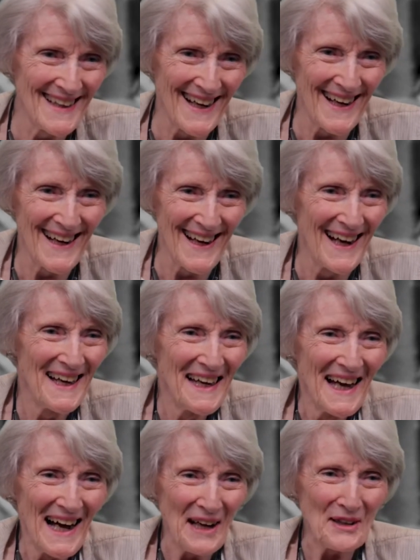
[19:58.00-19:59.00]
okay.
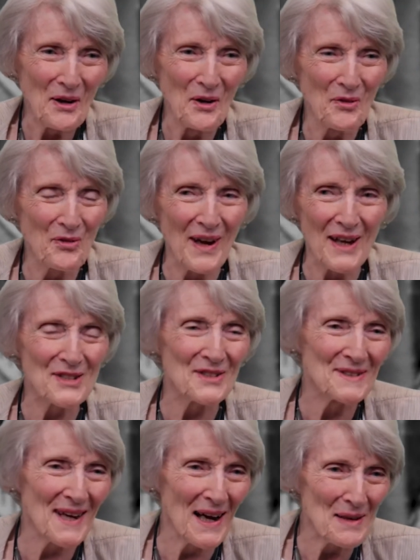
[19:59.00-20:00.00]
on
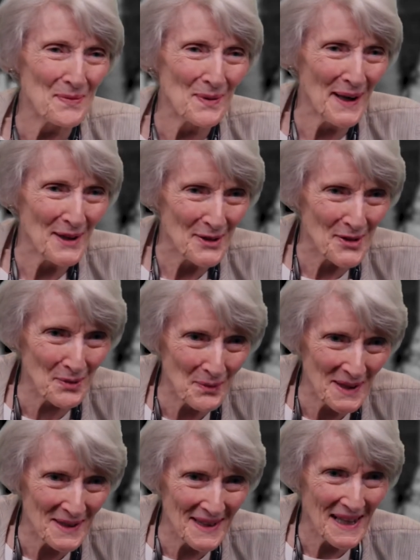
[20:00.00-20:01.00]
old-fashioned typewriters,
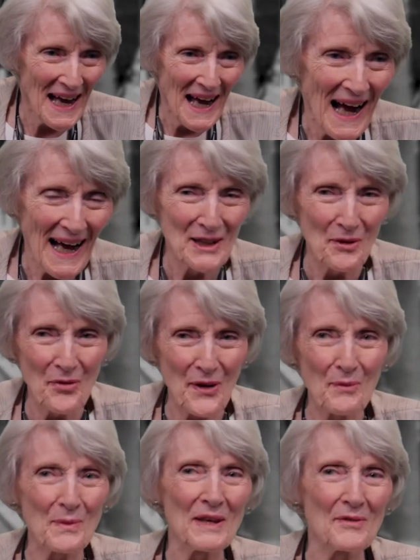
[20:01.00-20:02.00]
we didn't, I don't
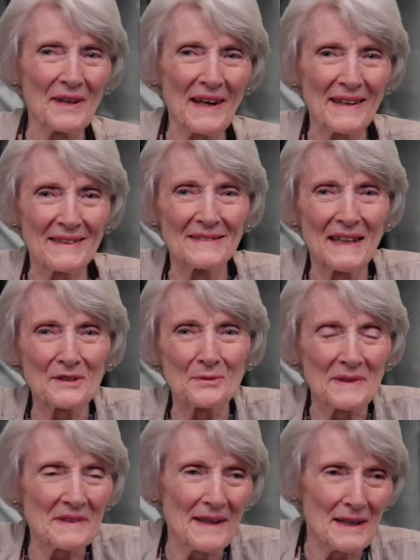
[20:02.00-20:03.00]
think we even had
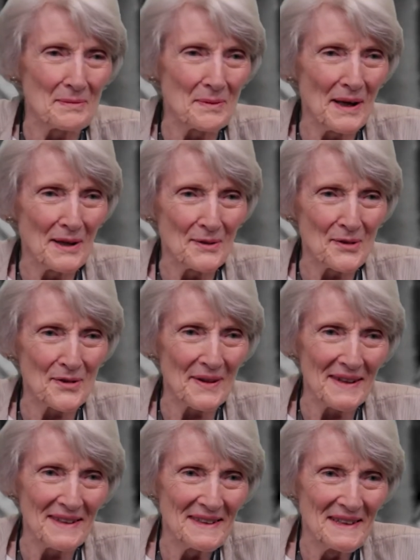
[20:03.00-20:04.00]
electric typewriters
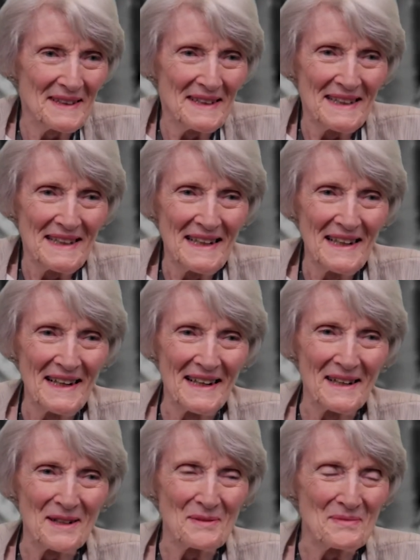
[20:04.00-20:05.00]
then. Okay.
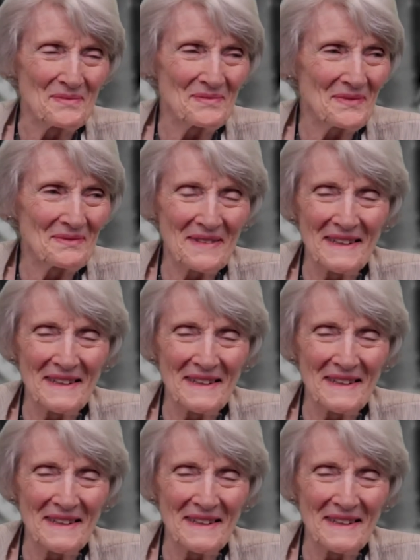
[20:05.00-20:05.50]
Um,